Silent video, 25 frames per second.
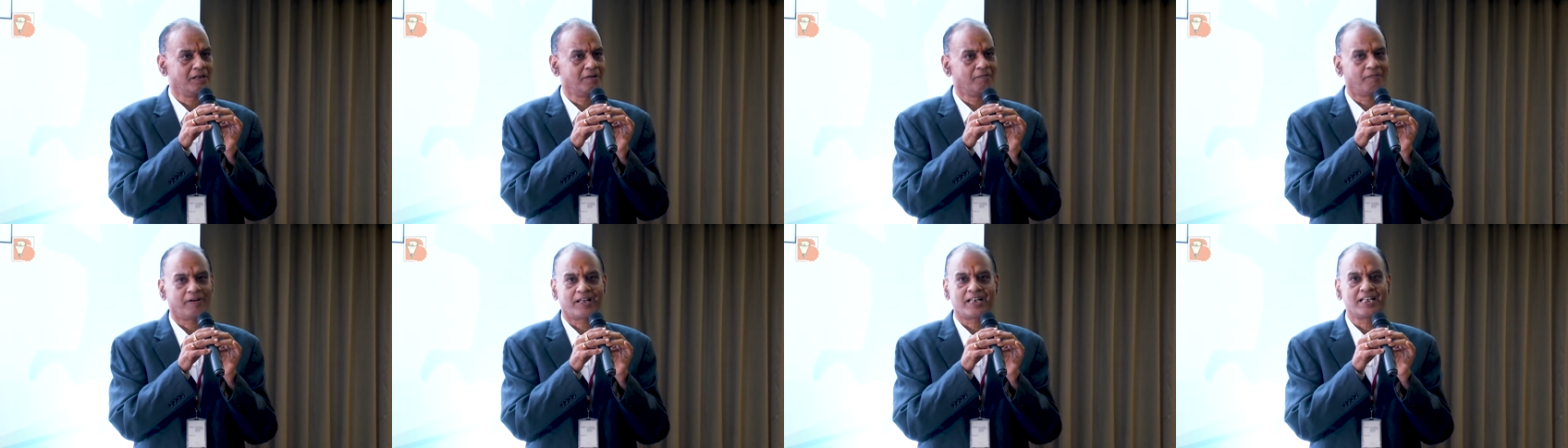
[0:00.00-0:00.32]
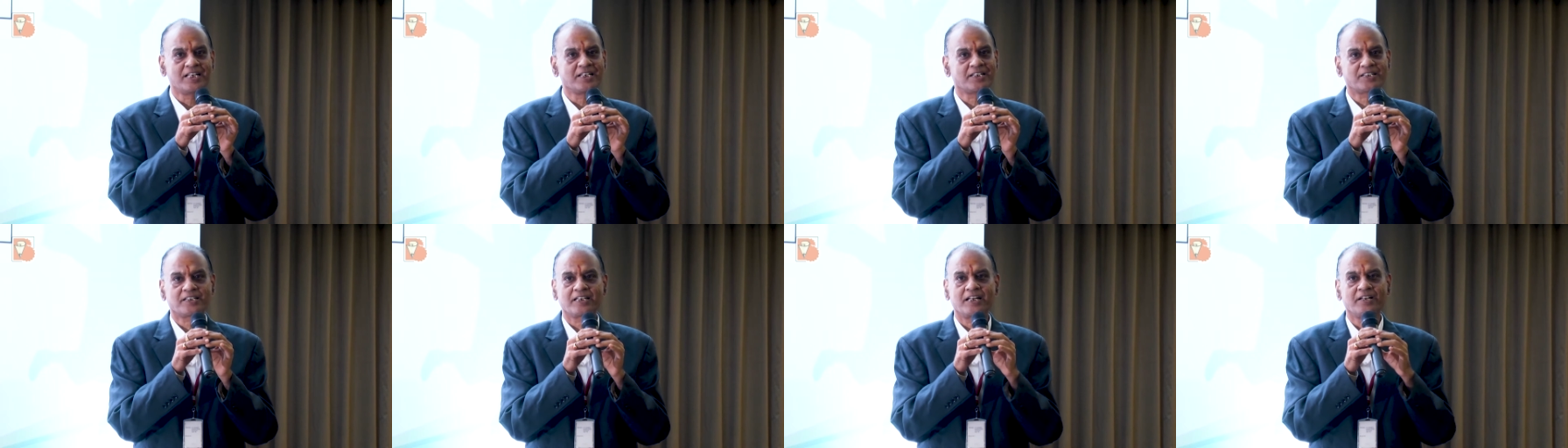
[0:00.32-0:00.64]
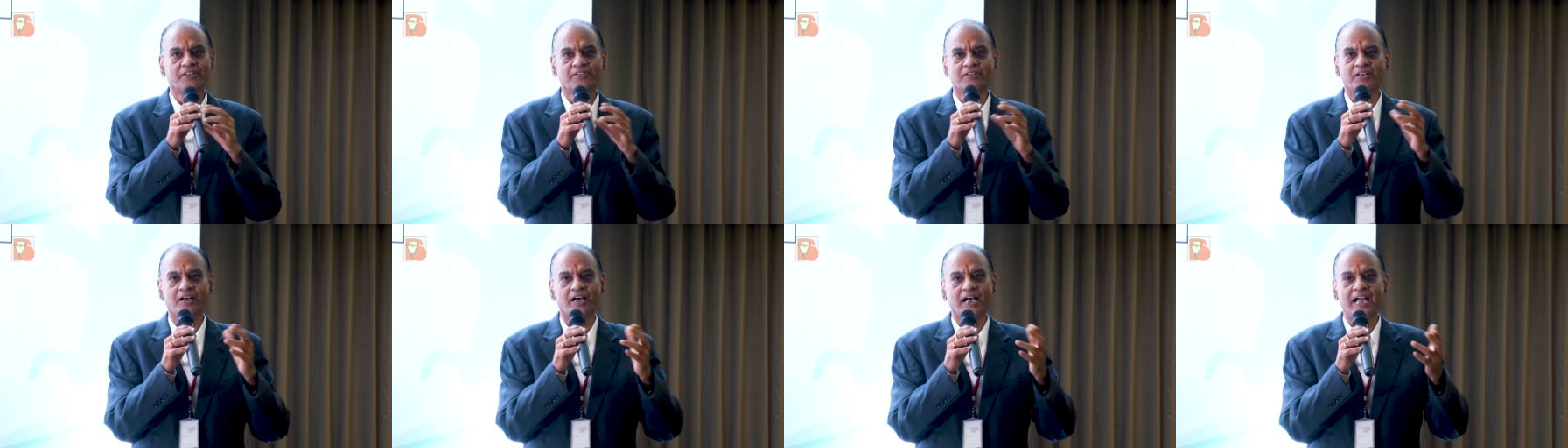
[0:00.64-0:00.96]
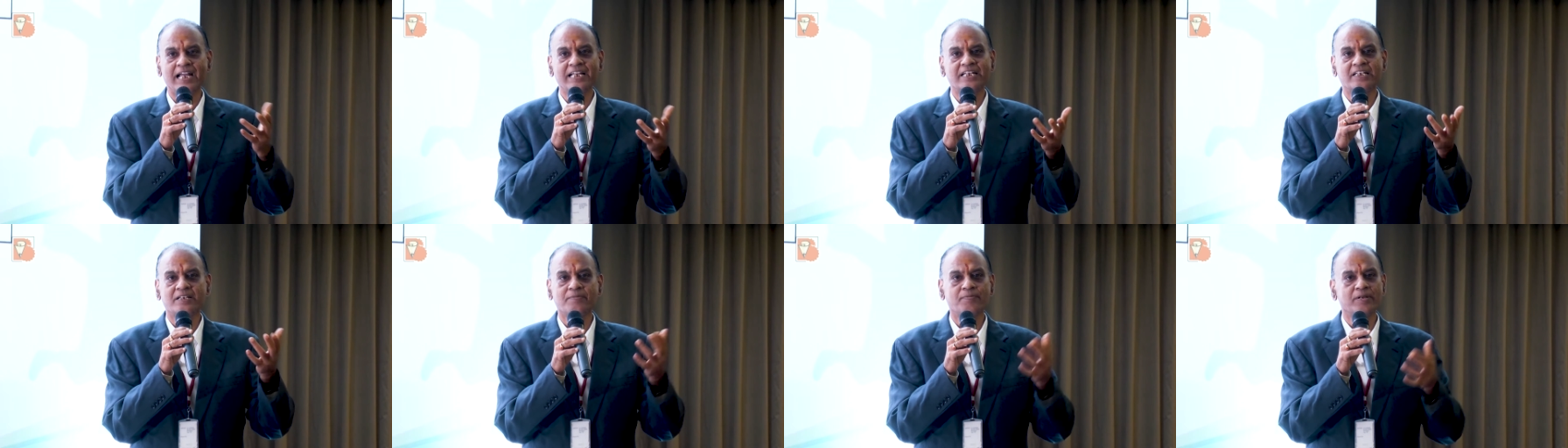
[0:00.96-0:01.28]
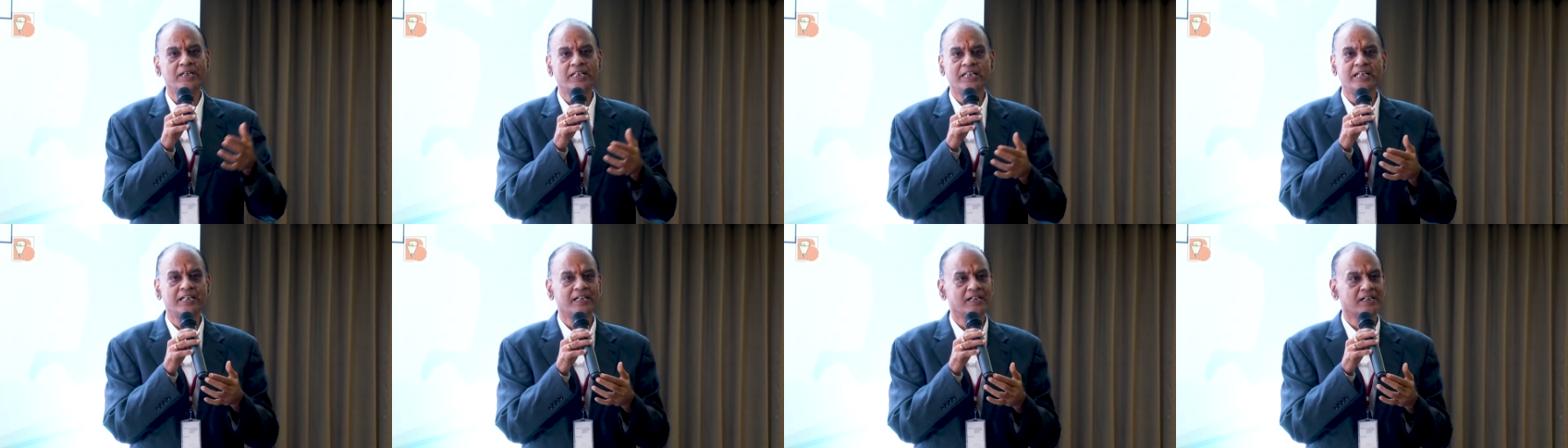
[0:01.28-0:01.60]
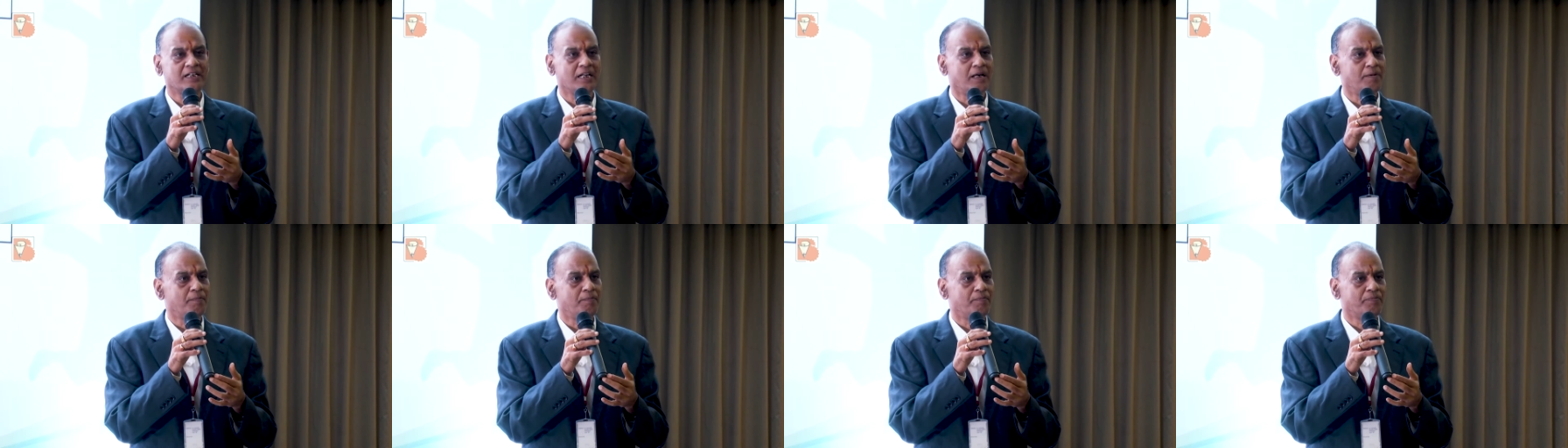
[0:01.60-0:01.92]
for instance IEEE
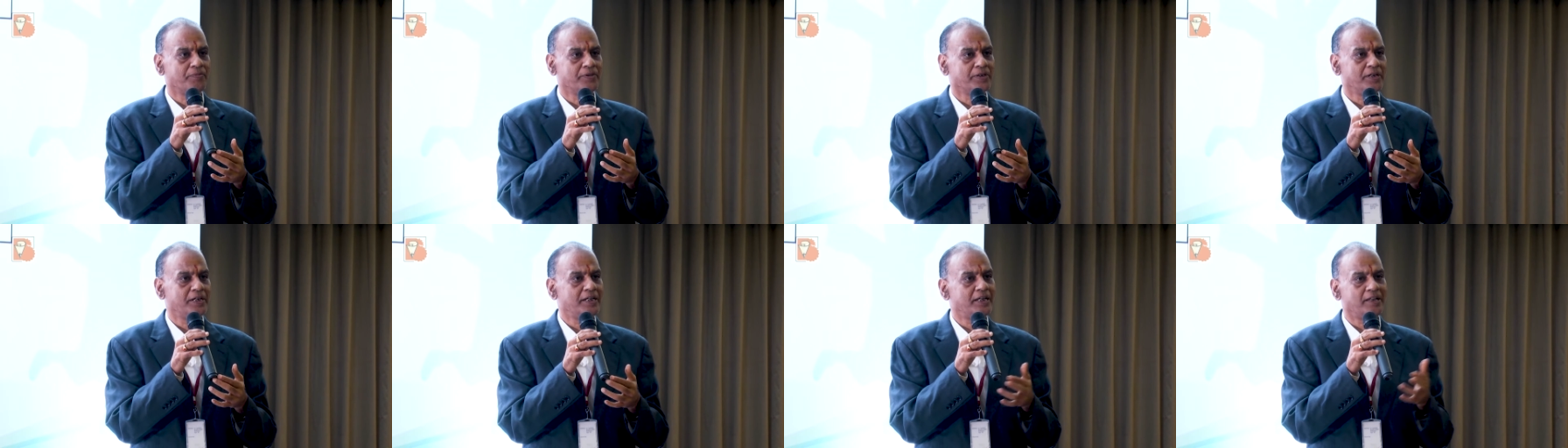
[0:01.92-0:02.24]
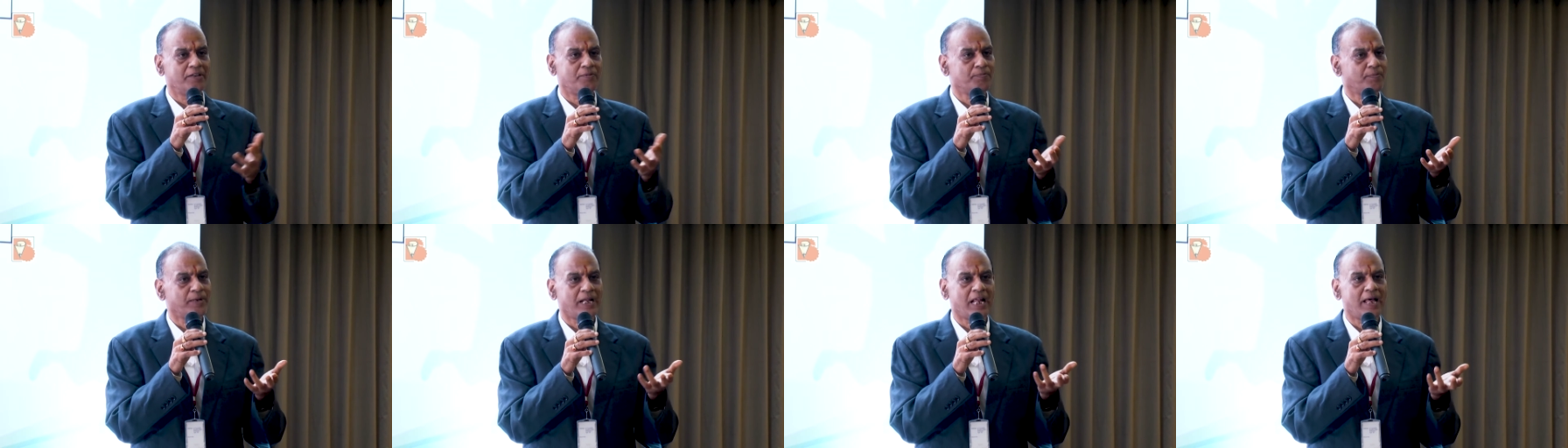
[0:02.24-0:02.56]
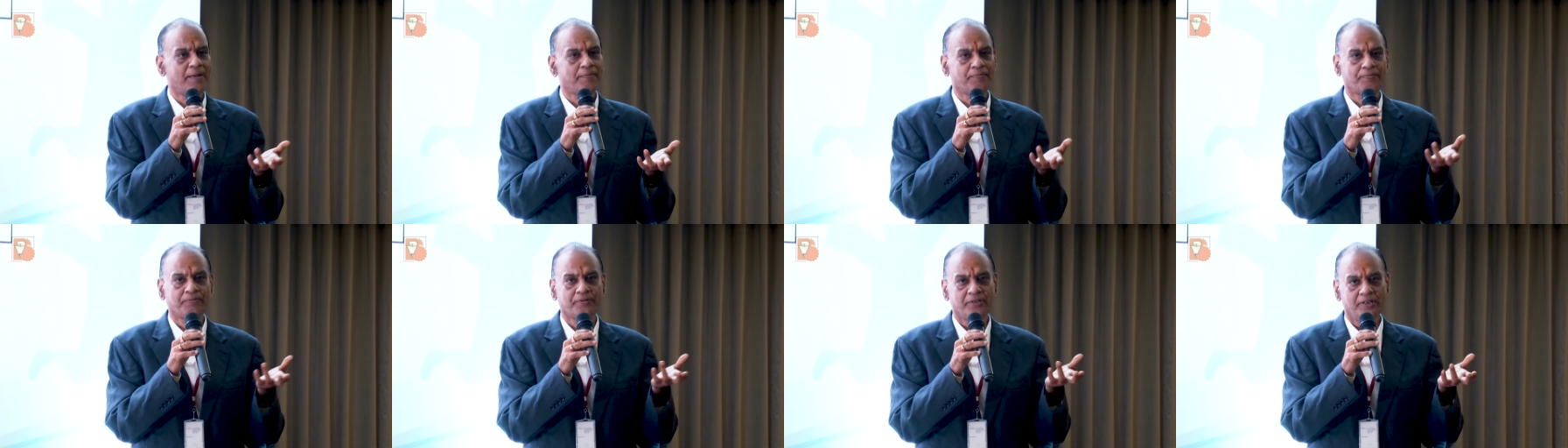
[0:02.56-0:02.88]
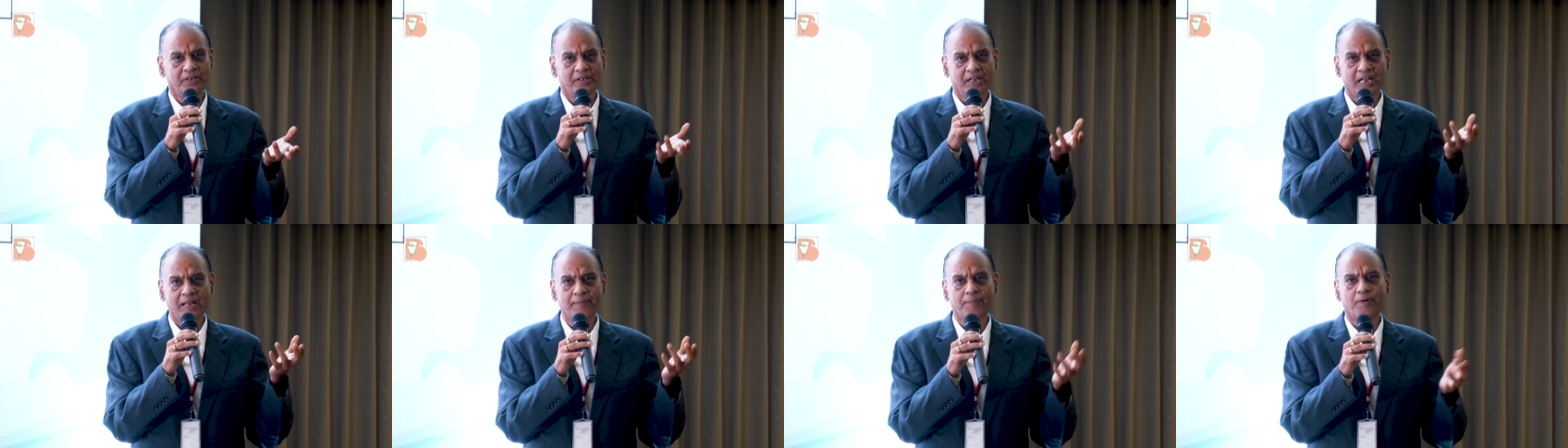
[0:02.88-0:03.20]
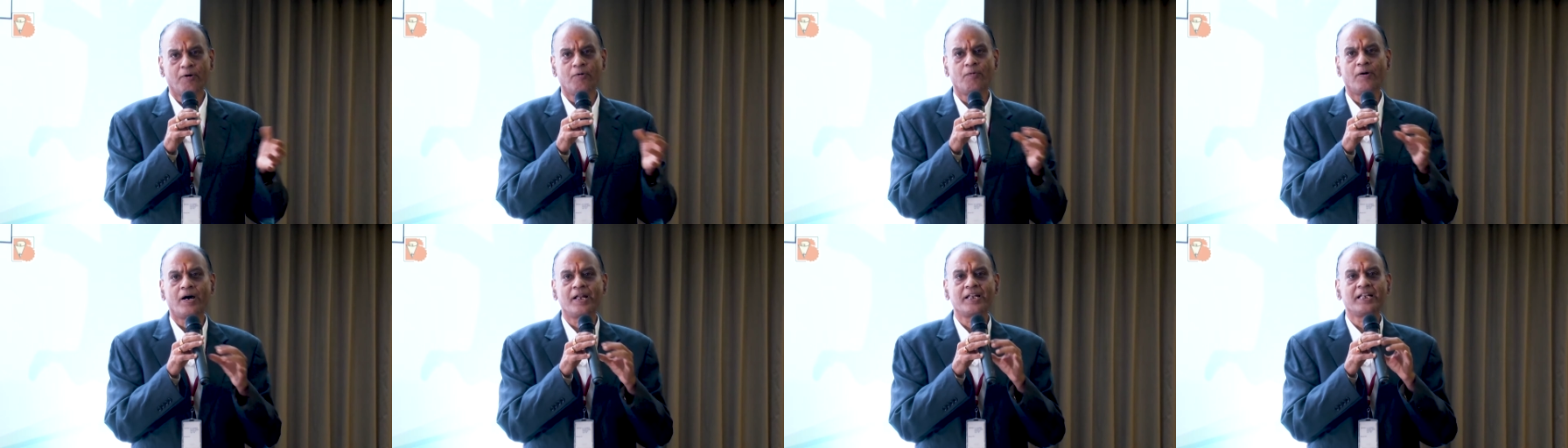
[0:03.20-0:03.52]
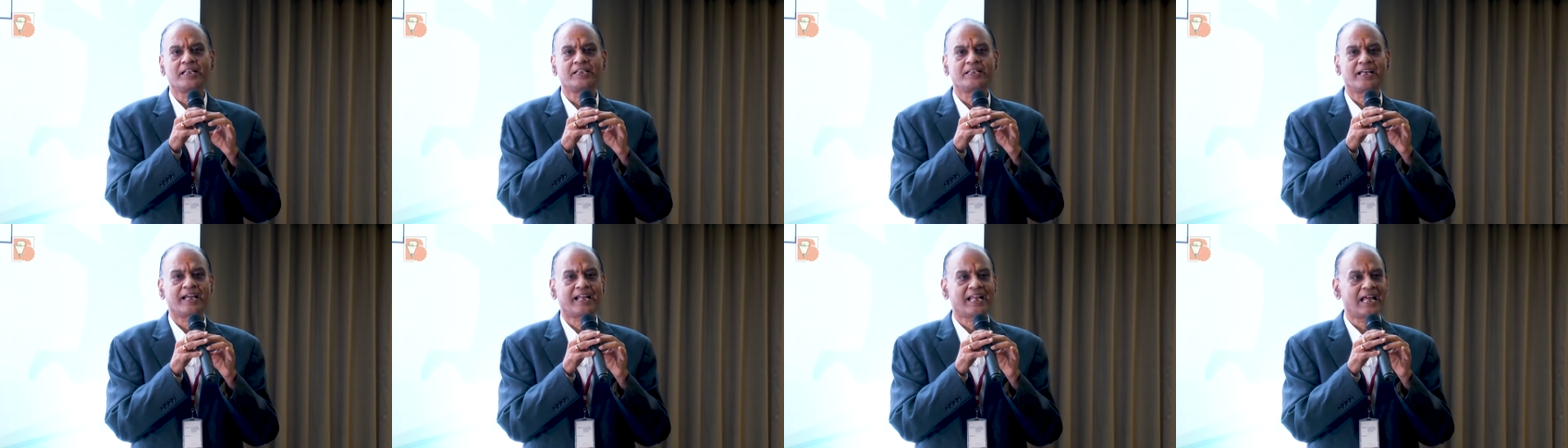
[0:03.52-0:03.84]
club it is perhaps number one
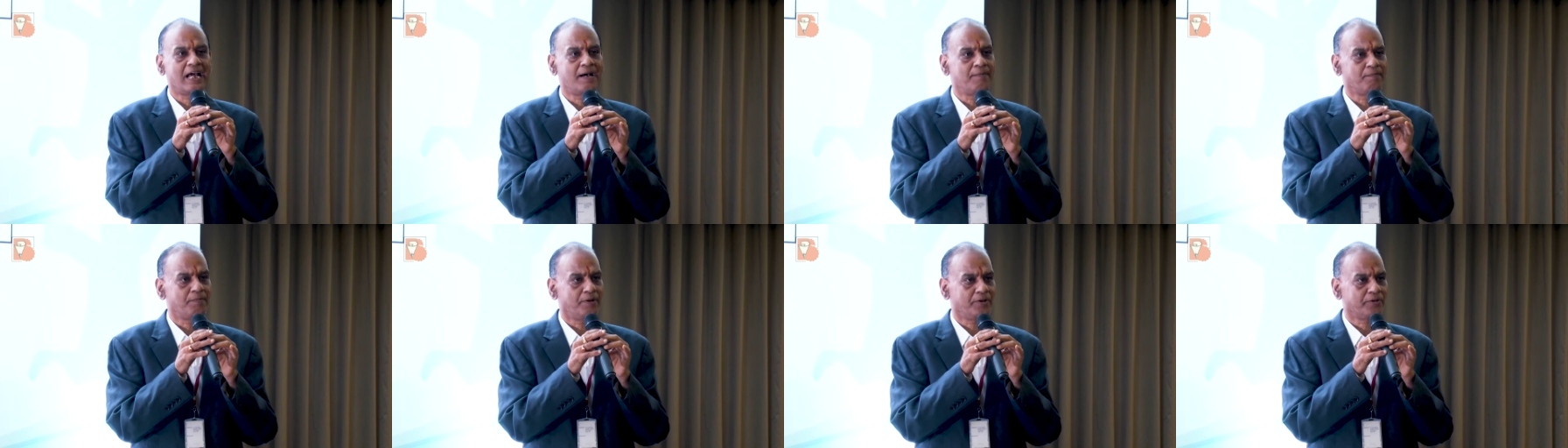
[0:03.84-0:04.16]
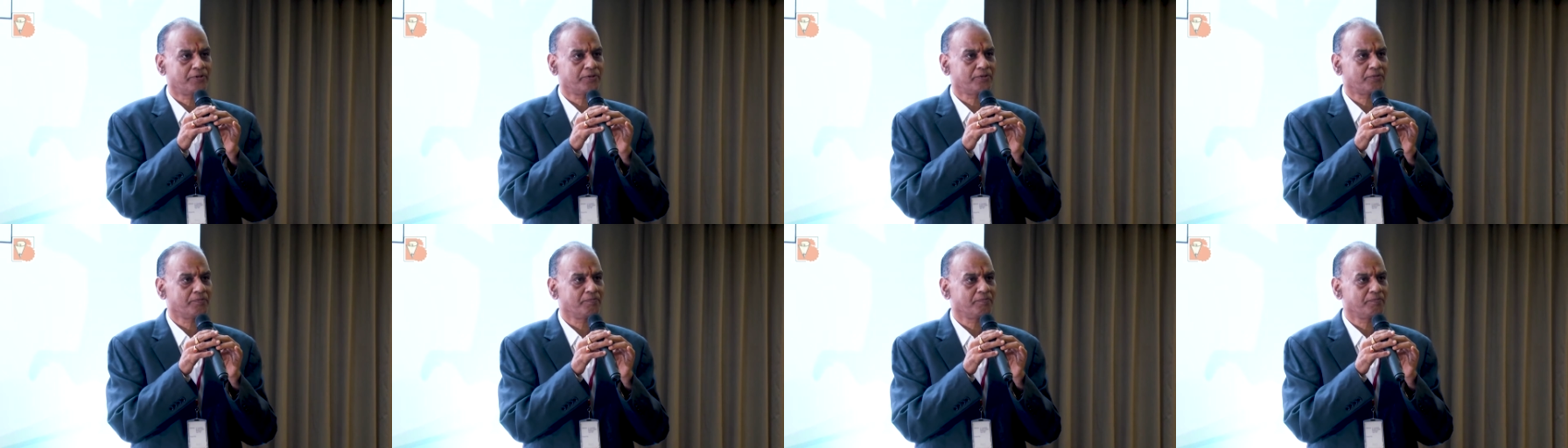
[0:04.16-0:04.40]
in the campus.